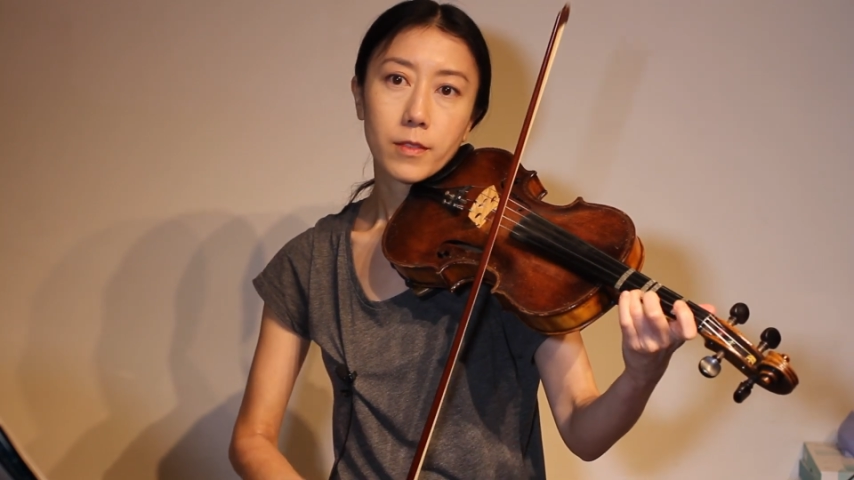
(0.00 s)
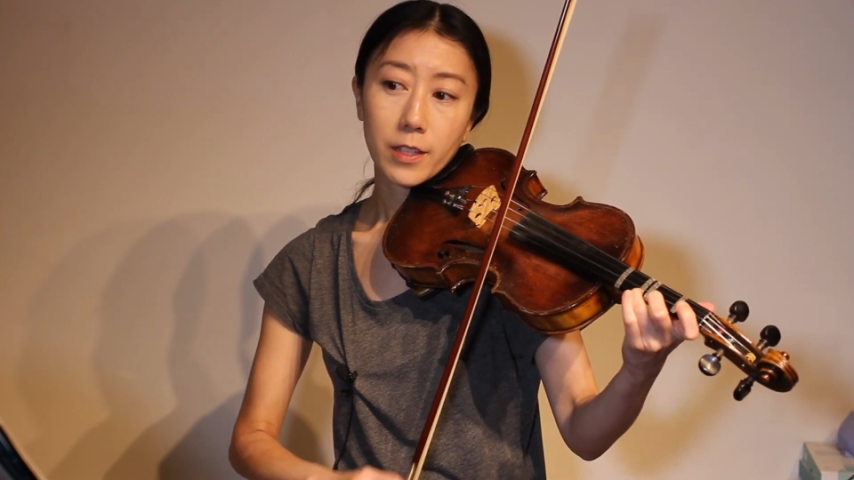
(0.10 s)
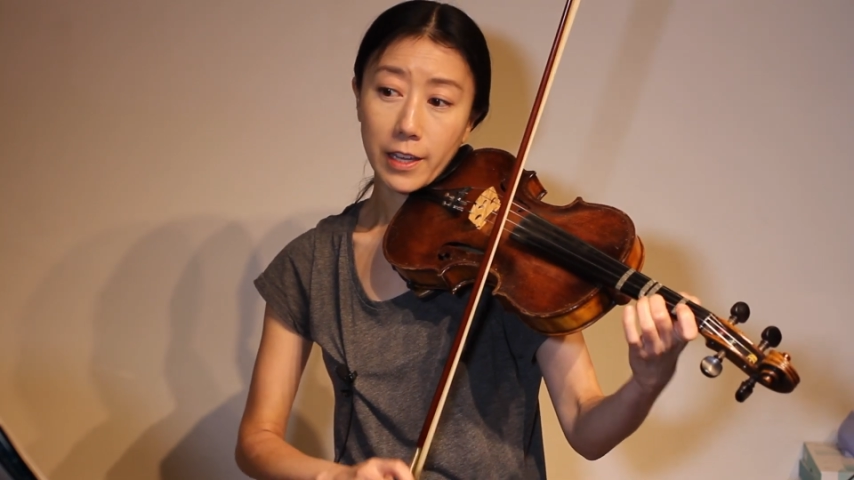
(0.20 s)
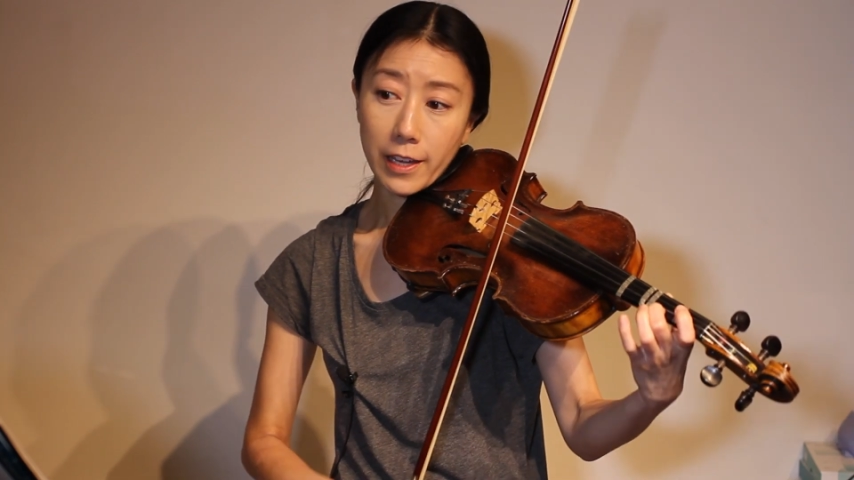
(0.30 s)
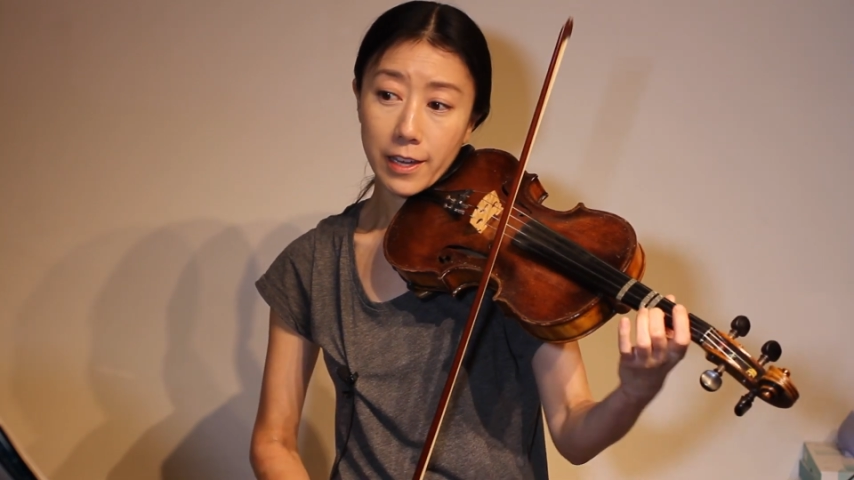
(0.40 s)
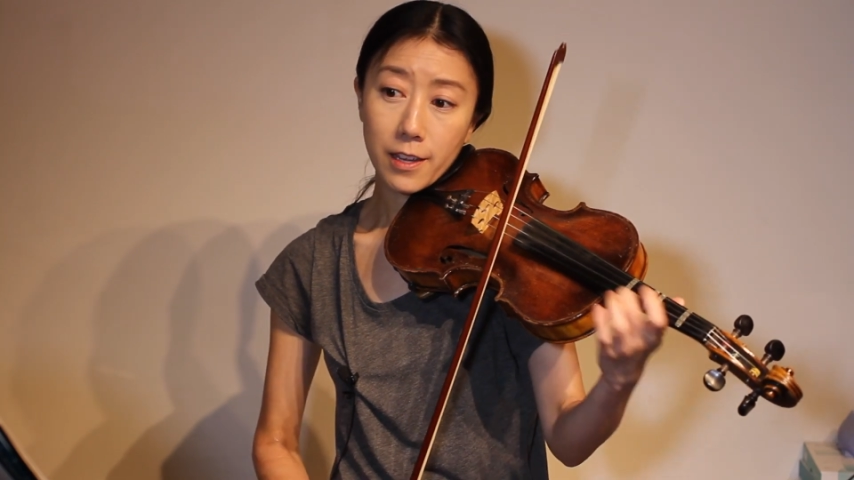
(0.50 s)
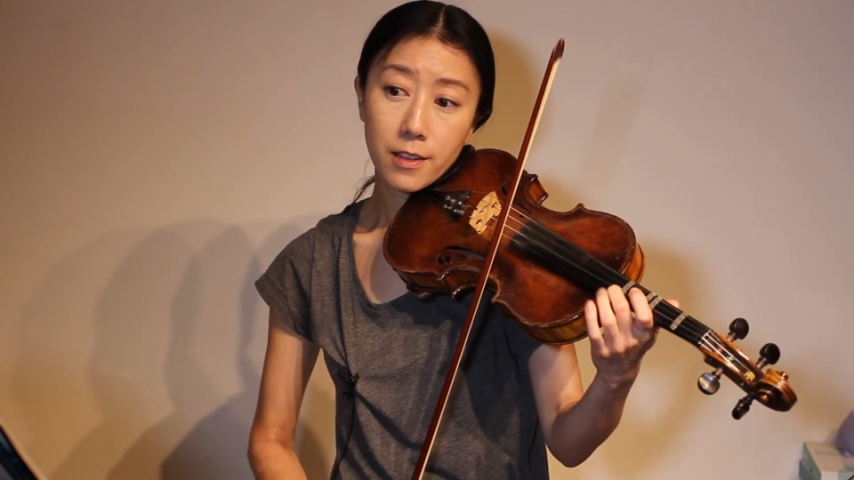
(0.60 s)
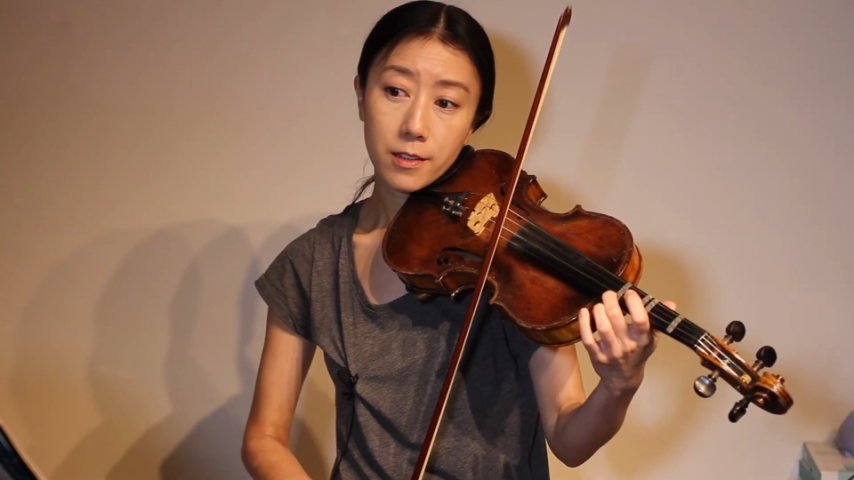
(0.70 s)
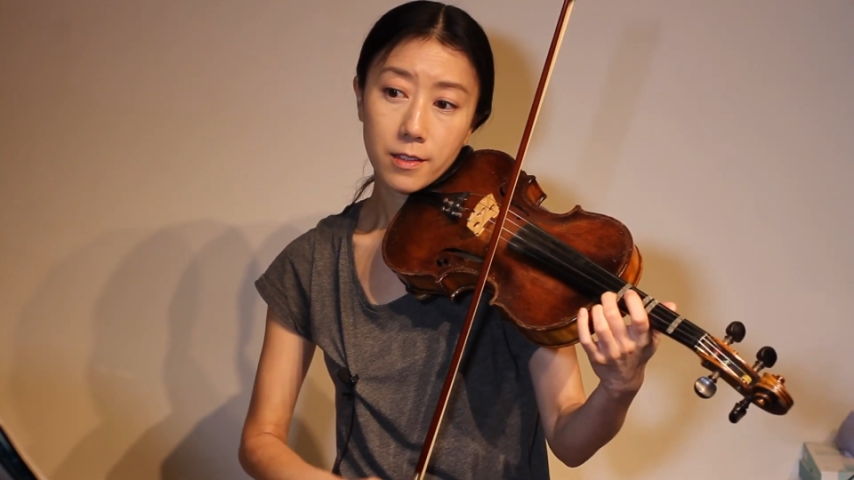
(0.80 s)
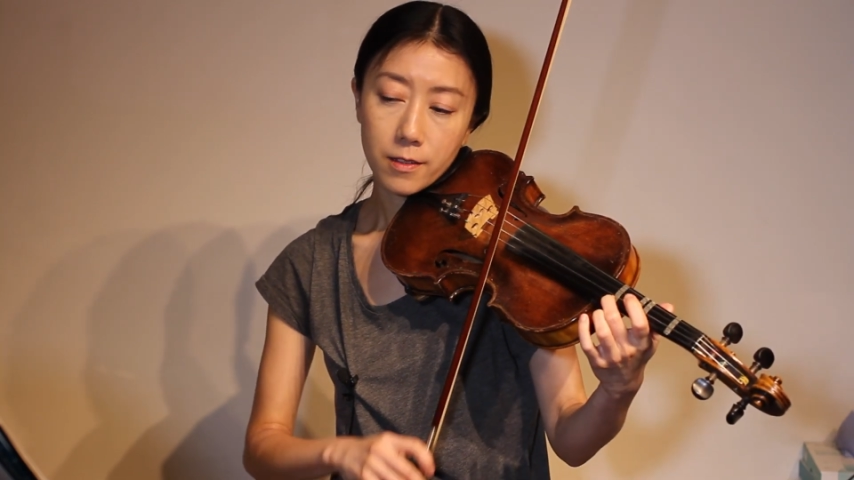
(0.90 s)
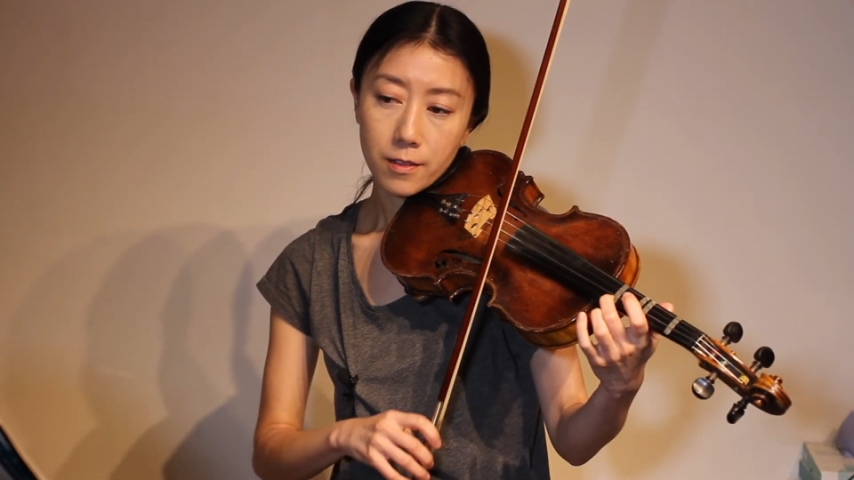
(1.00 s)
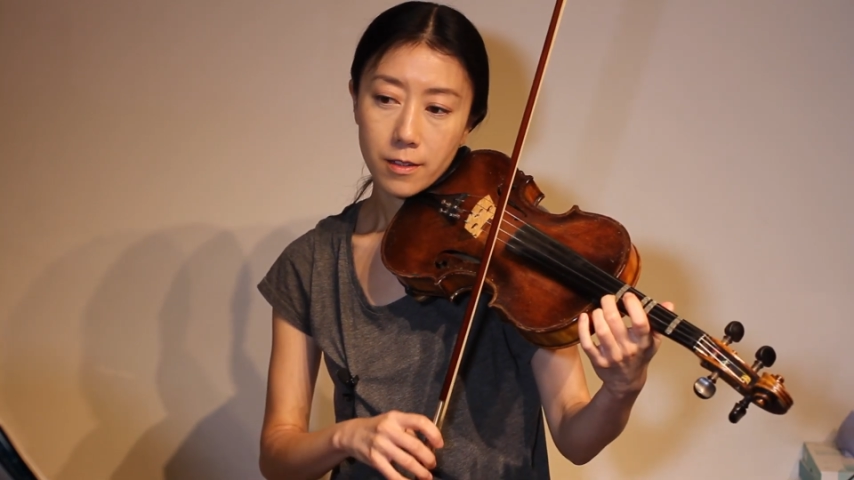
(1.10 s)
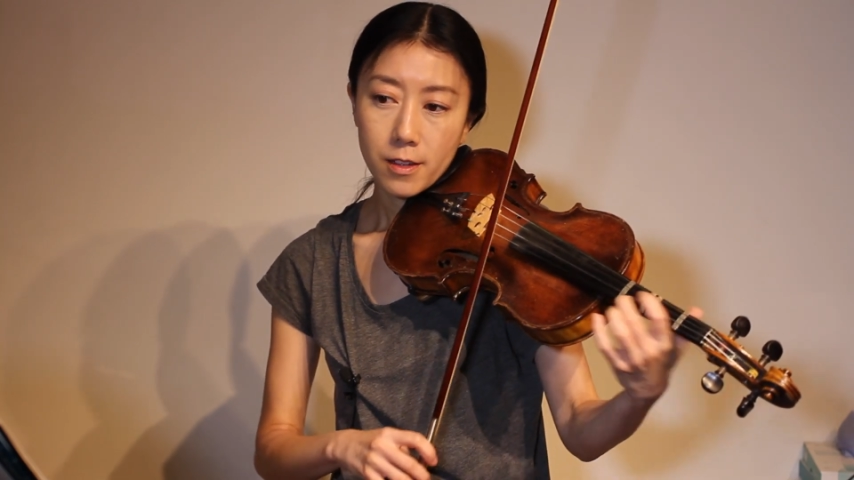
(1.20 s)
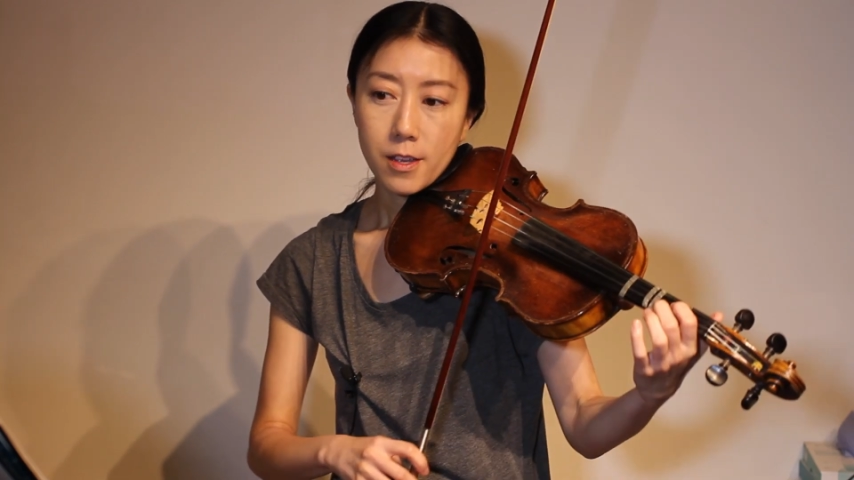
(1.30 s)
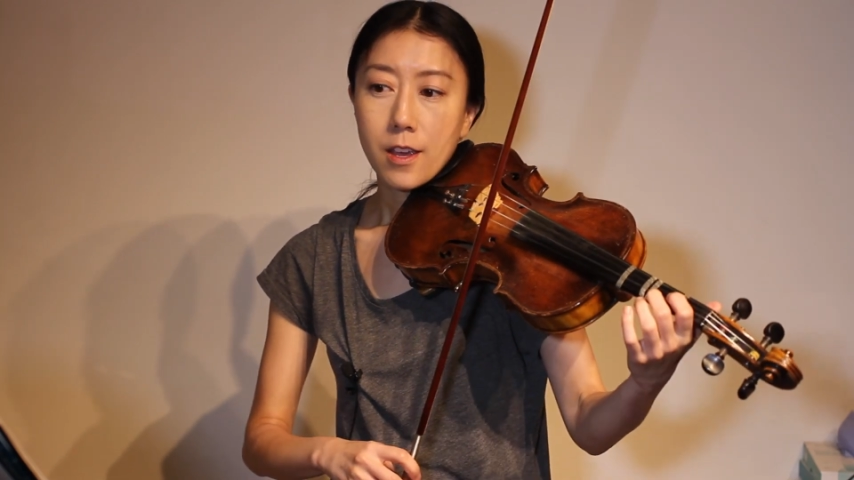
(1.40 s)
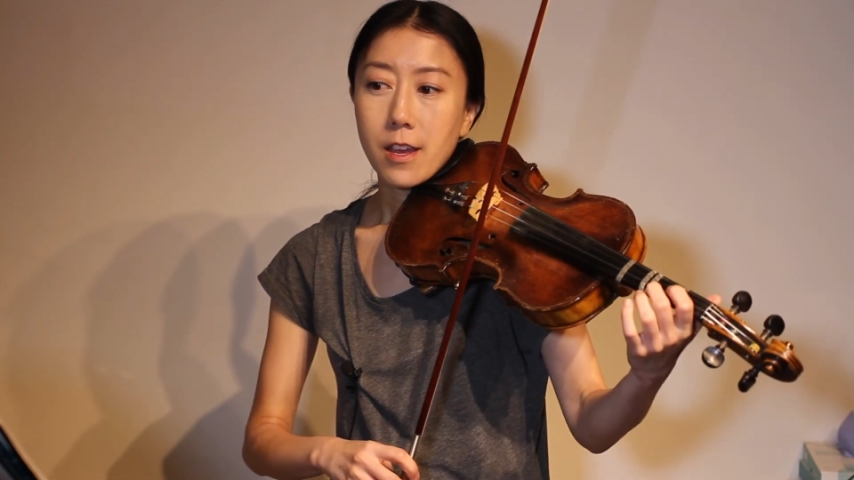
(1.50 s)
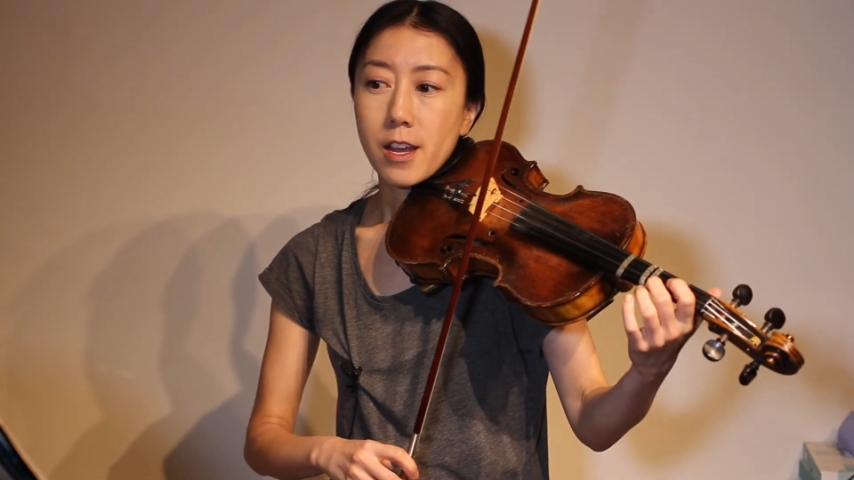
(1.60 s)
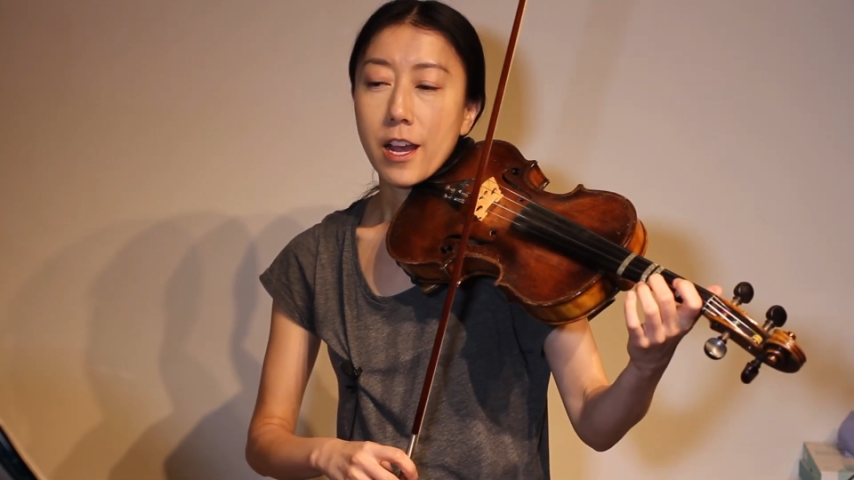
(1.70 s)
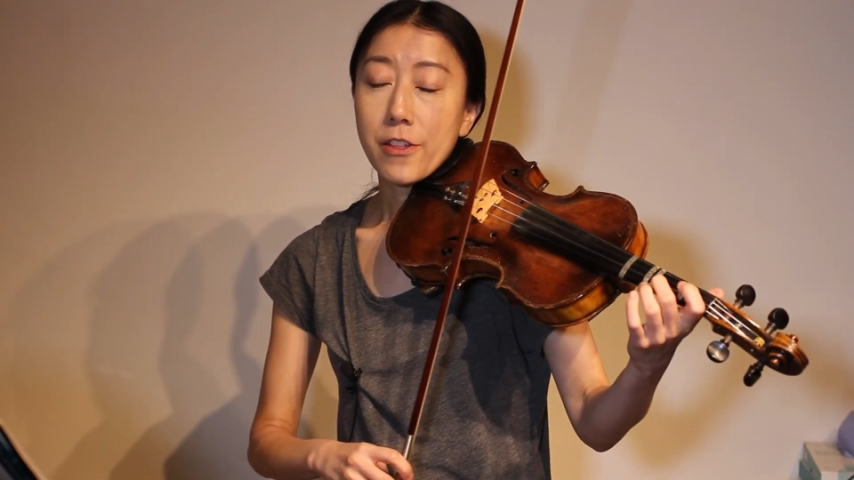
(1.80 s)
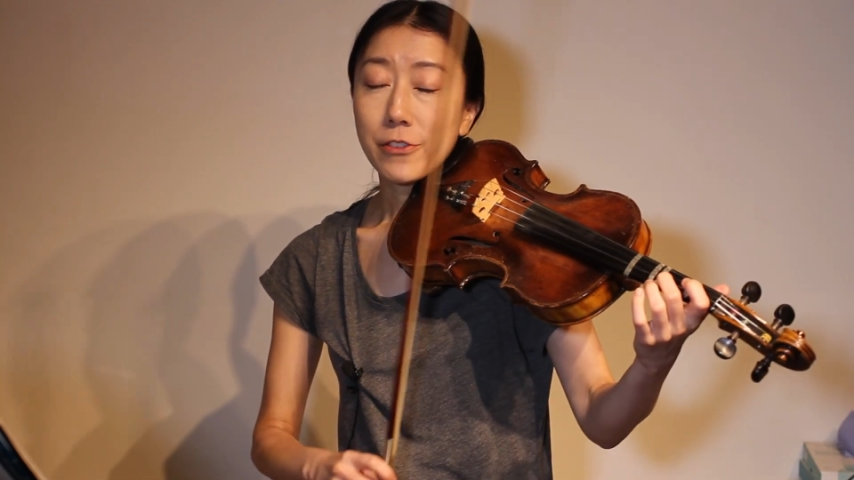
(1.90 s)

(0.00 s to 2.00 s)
Okay? And